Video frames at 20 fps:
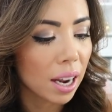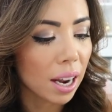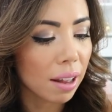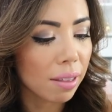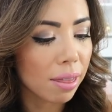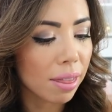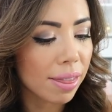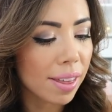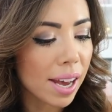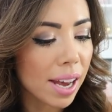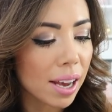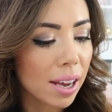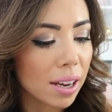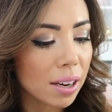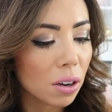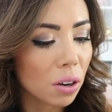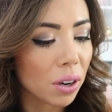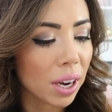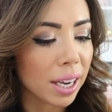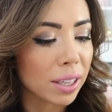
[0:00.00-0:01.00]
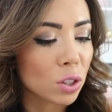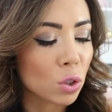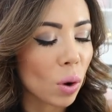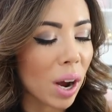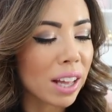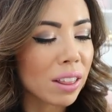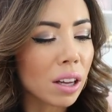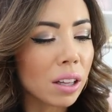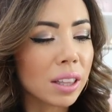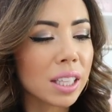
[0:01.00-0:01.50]
And then, okay, so
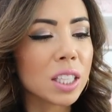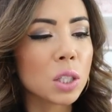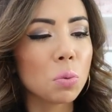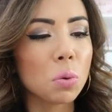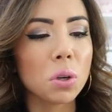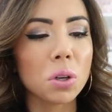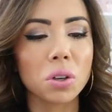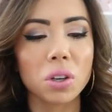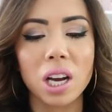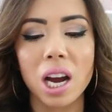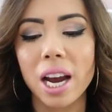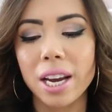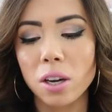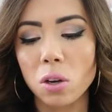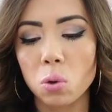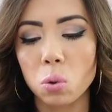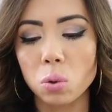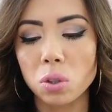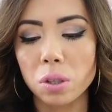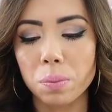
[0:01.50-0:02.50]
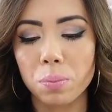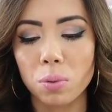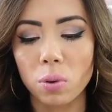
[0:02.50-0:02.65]
I thought these were kind of cool to